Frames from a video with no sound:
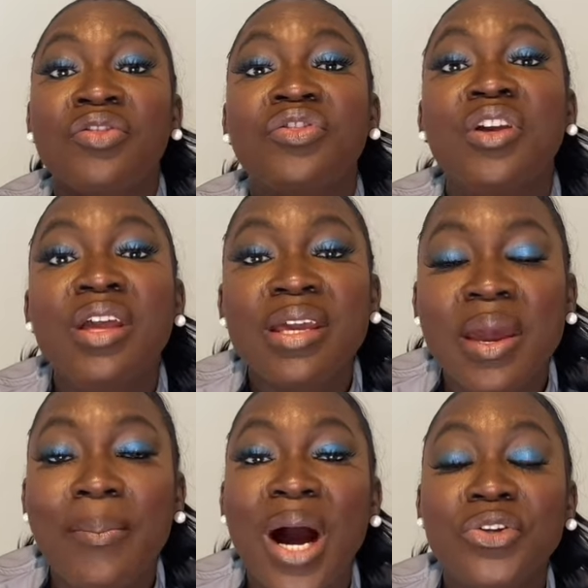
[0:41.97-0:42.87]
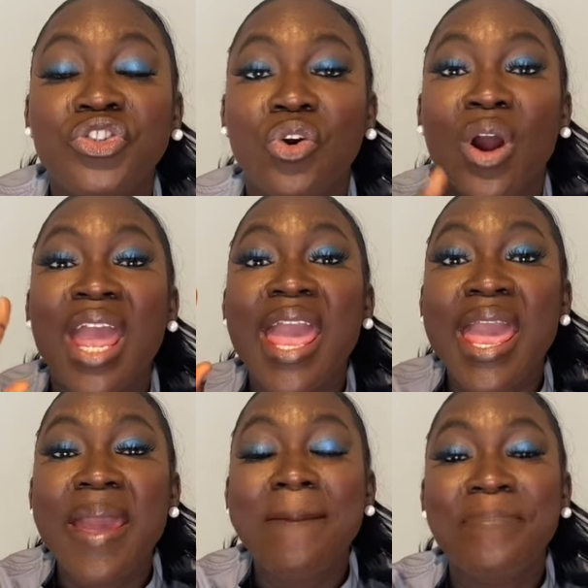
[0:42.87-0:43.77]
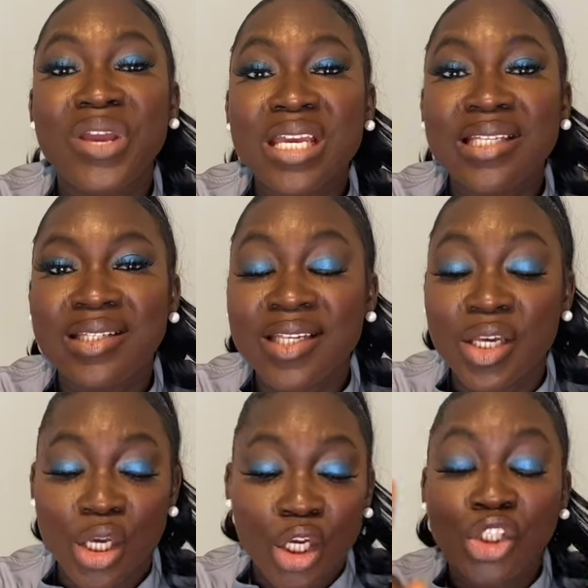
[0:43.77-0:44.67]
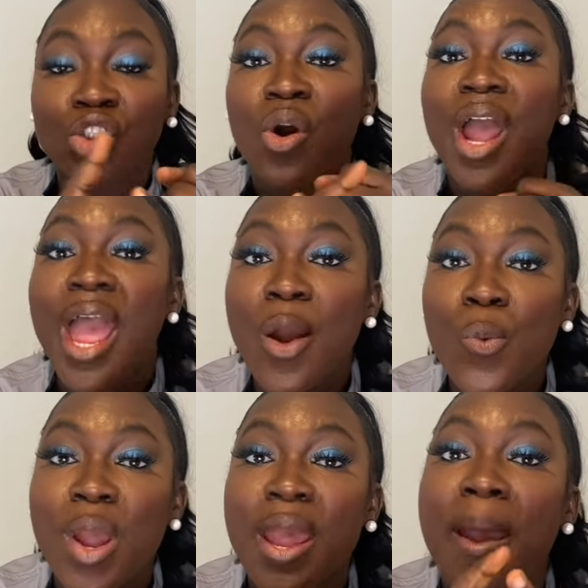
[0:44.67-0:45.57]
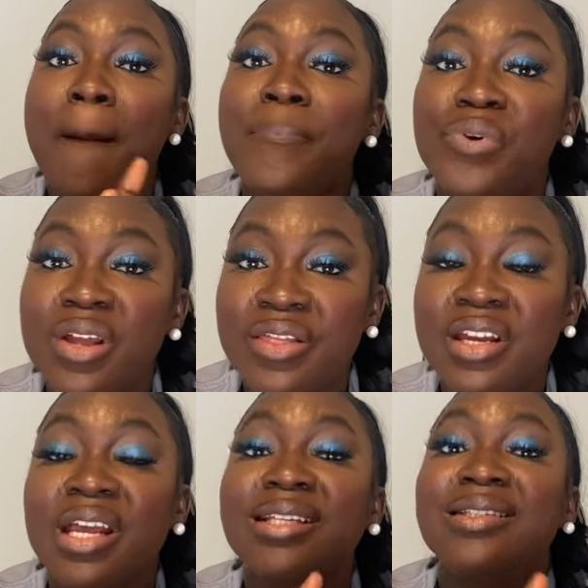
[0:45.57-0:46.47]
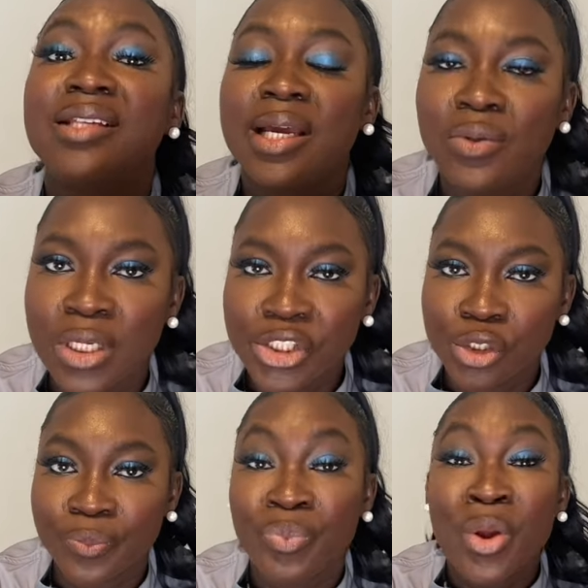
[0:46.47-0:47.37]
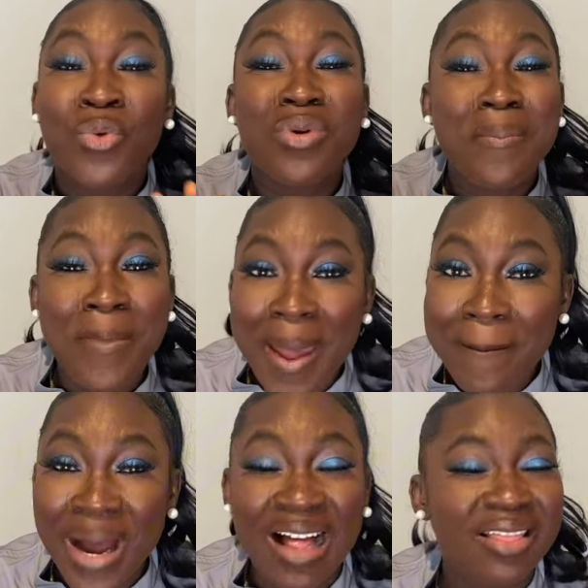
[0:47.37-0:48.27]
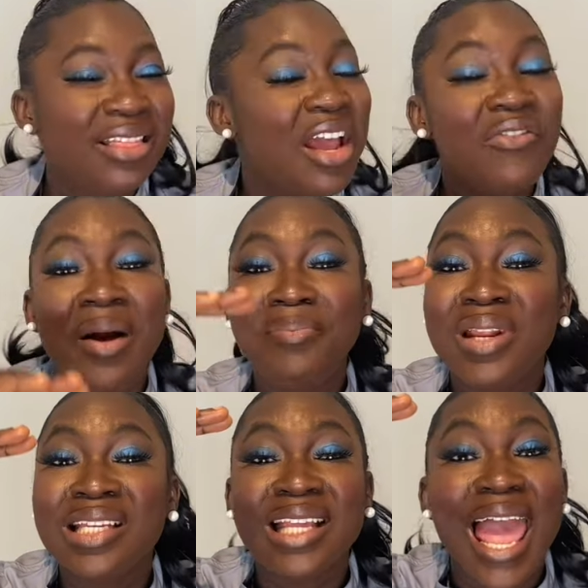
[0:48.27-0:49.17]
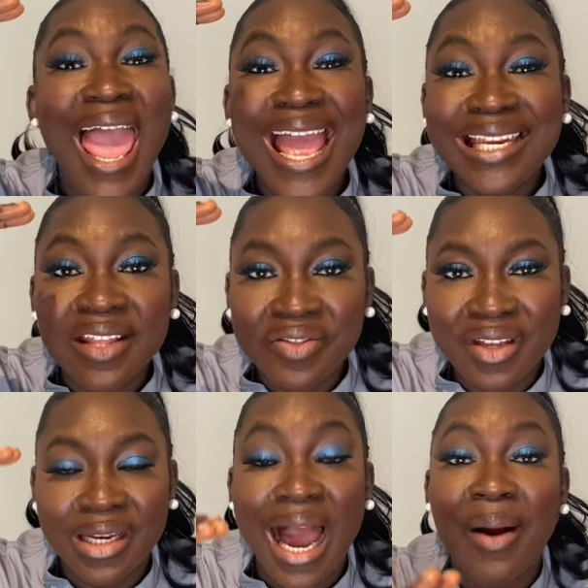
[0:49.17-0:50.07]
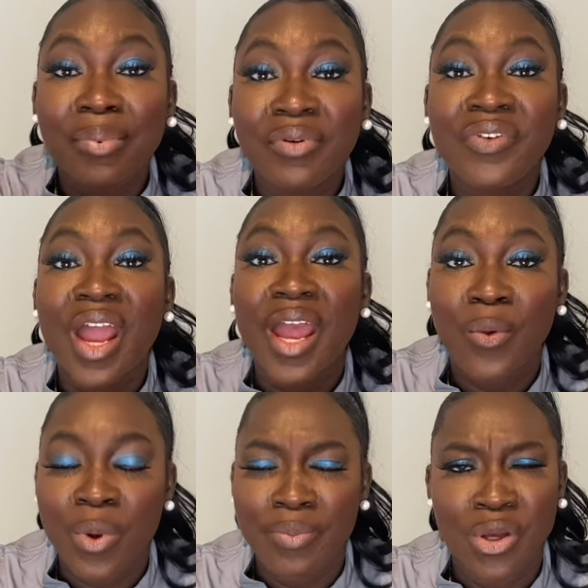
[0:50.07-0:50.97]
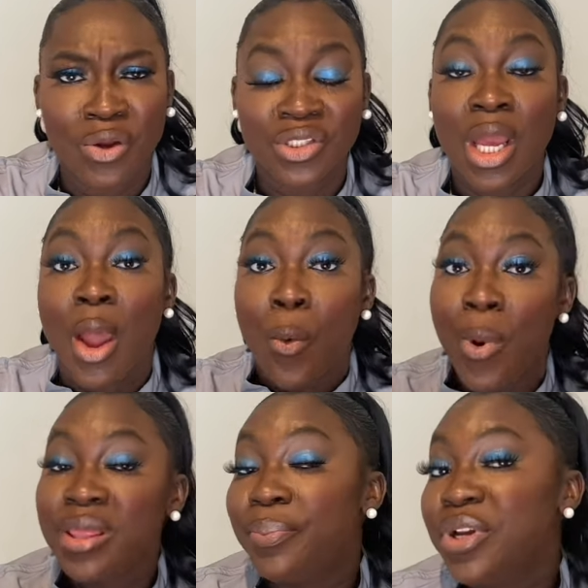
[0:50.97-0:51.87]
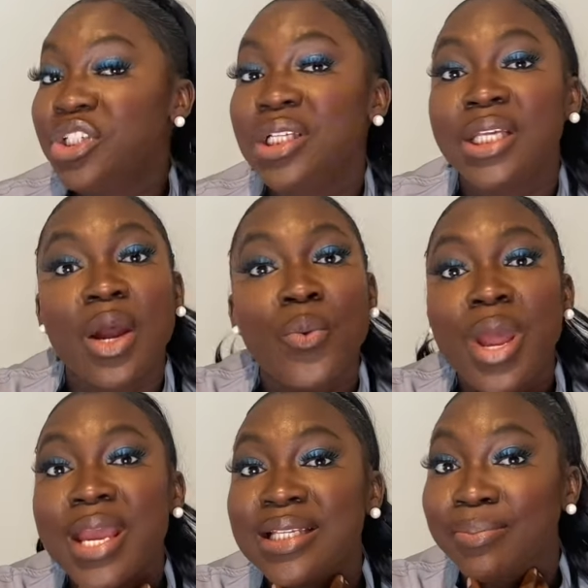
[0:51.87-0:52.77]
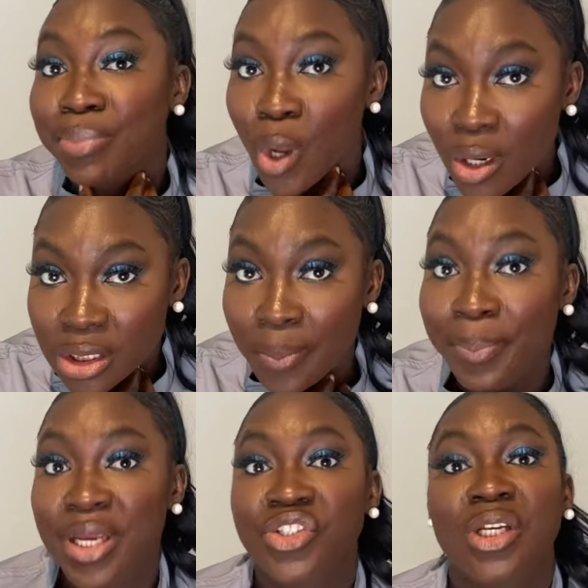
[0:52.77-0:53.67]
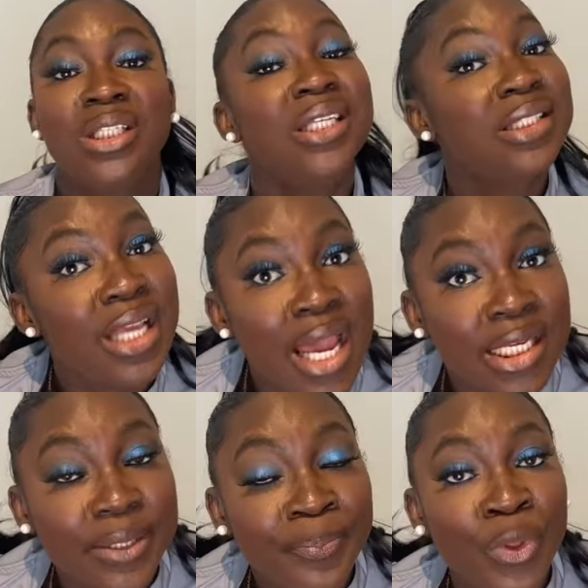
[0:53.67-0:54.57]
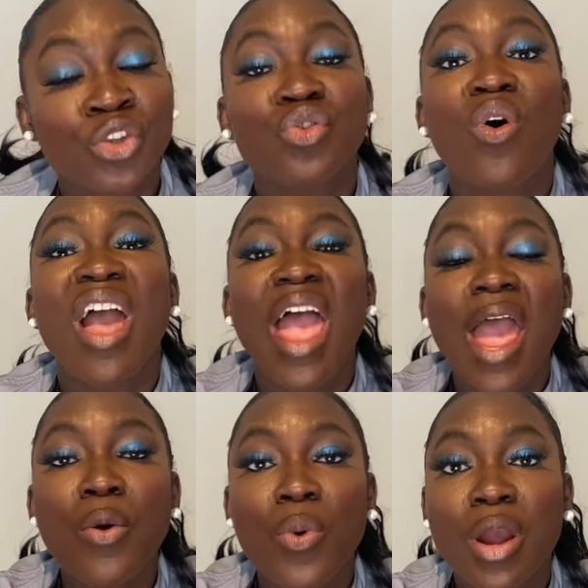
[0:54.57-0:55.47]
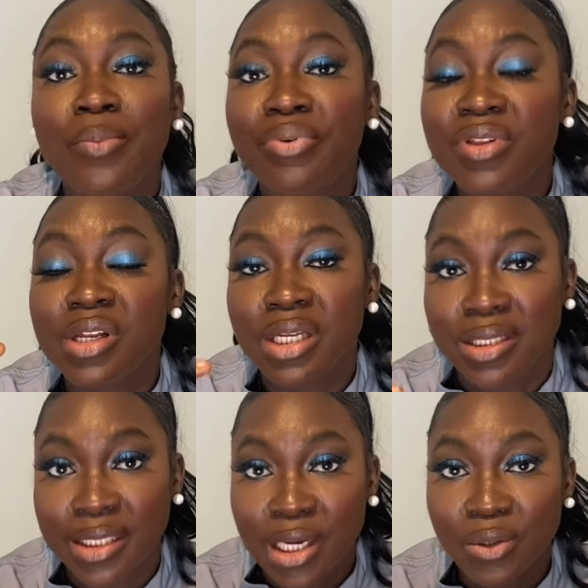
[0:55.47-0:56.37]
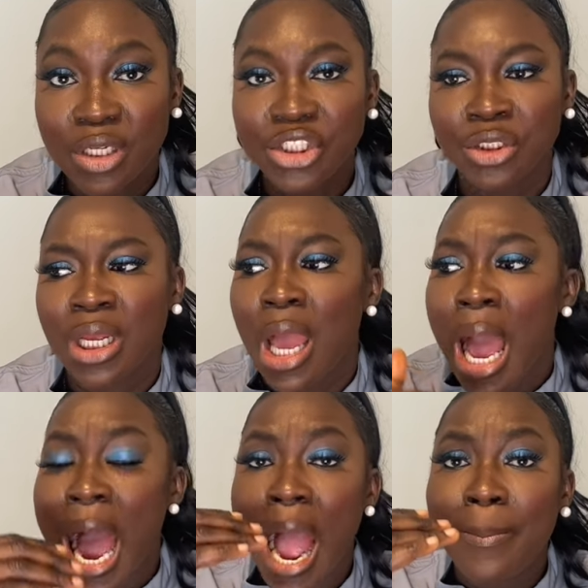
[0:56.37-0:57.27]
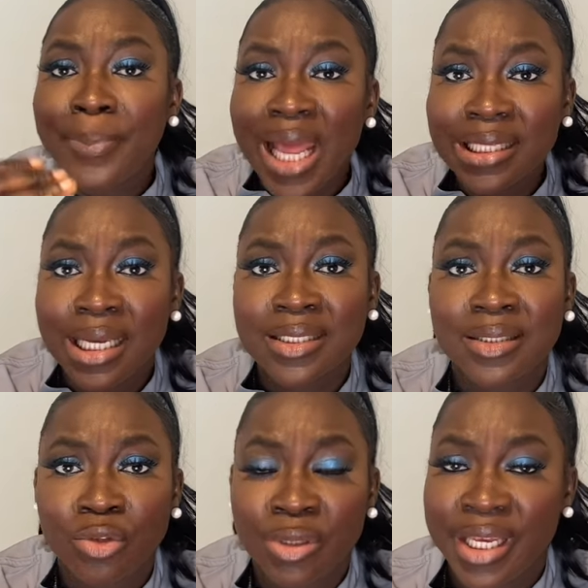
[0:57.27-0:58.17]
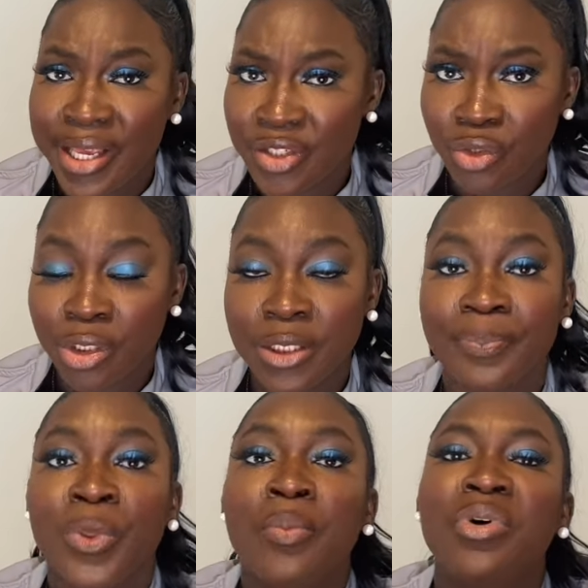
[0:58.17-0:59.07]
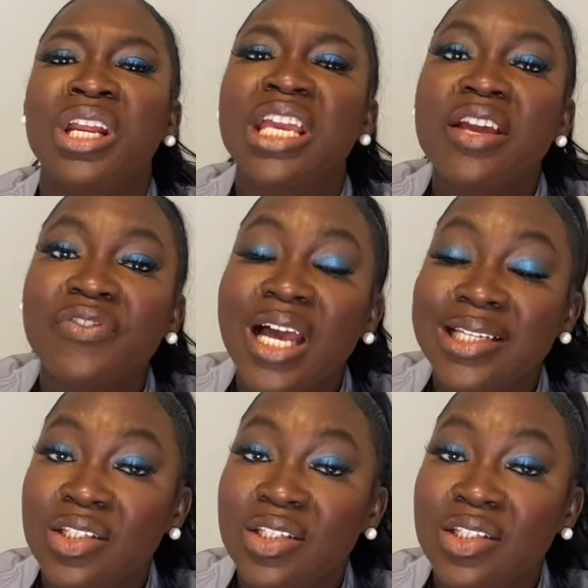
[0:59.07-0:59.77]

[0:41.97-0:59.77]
think about your ABC, your airway, breathing, and circulation. Remember, never place anything above airway, because when the patient's airway is blocked, patient is dead. So airway, breathing, and circulation, apply that to the case study. But if that is